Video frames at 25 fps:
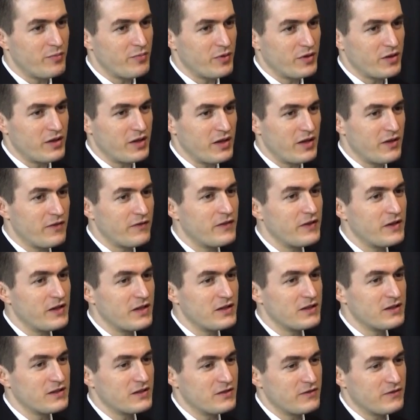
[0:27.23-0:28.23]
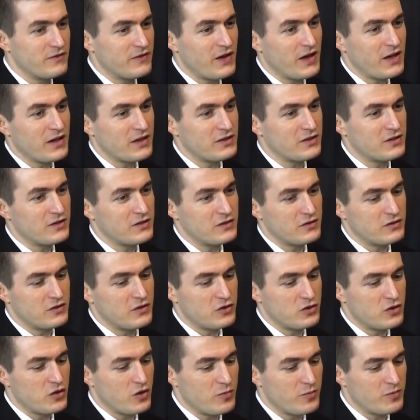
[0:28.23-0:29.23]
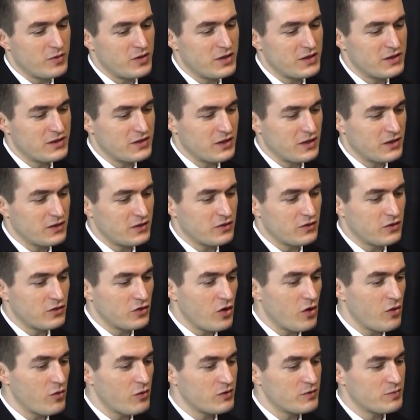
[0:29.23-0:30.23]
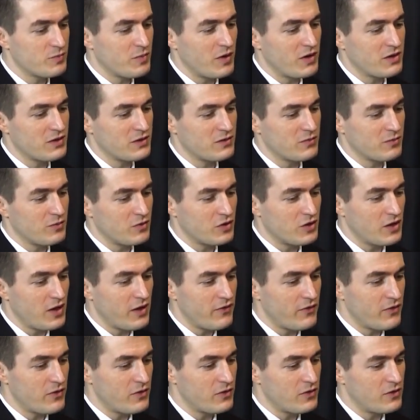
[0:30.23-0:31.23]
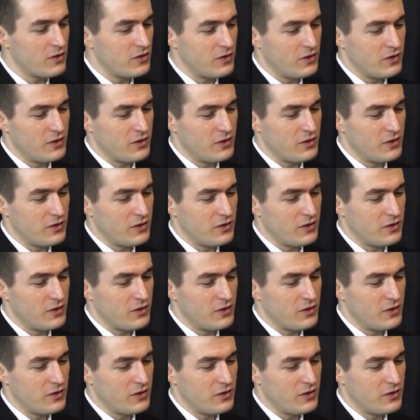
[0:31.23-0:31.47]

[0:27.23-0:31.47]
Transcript: but if it is in fact deterministic at the lowest possible level,